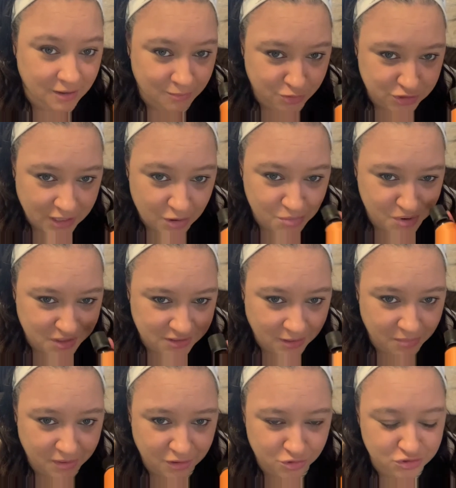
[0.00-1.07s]
almost out because
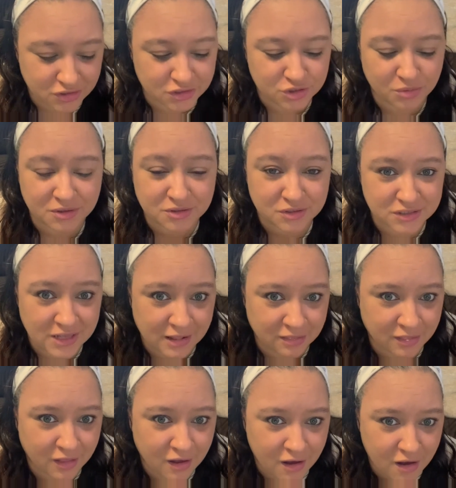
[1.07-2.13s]
I've been using it so much because I
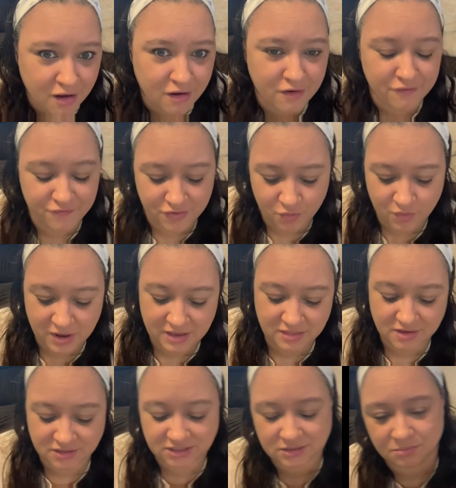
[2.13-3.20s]
love the way
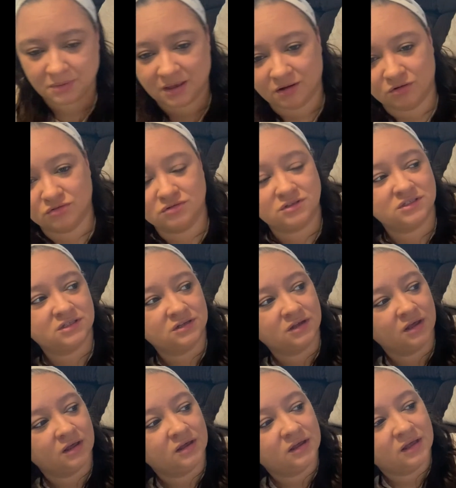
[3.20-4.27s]
this smells.
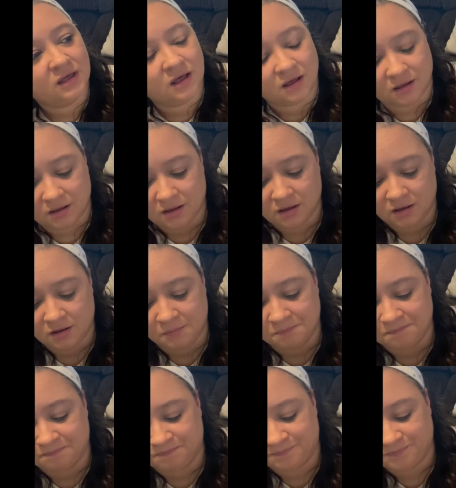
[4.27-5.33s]

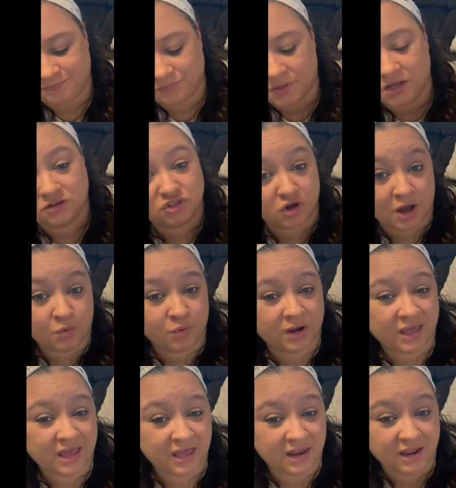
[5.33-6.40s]
Um, so I went
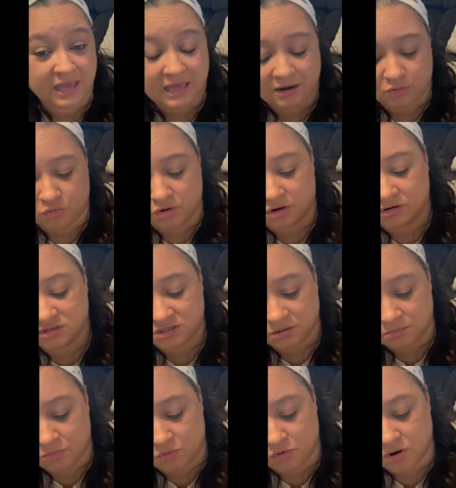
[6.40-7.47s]
ahead and ordered
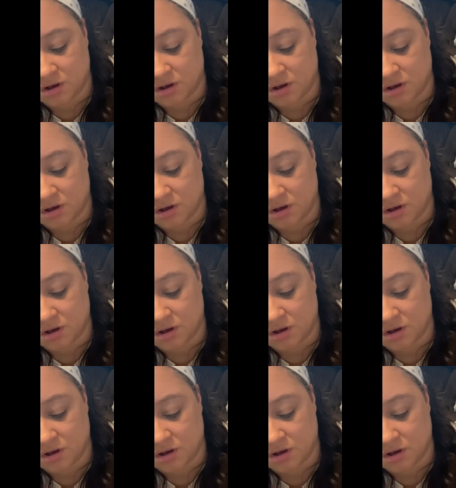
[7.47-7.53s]
some more